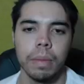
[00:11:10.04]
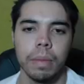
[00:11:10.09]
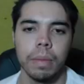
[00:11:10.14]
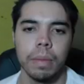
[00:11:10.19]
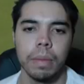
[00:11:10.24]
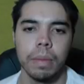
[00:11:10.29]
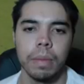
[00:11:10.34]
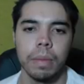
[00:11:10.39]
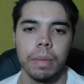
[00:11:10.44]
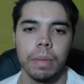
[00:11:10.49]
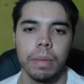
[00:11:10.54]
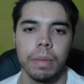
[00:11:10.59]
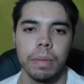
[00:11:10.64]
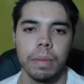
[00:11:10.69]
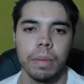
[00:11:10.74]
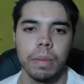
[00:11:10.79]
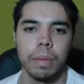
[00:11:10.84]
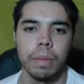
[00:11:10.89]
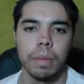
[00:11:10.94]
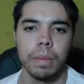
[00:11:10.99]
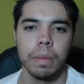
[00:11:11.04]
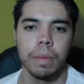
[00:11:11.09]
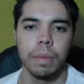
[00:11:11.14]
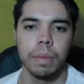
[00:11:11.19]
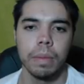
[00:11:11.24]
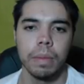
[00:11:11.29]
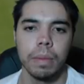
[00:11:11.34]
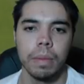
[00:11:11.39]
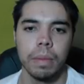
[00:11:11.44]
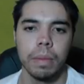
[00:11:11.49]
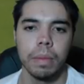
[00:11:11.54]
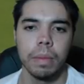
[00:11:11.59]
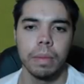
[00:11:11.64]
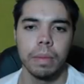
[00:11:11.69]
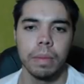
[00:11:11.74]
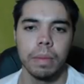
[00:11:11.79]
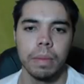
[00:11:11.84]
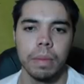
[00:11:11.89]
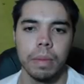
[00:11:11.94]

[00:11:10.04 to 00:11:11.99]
Nobody speaks.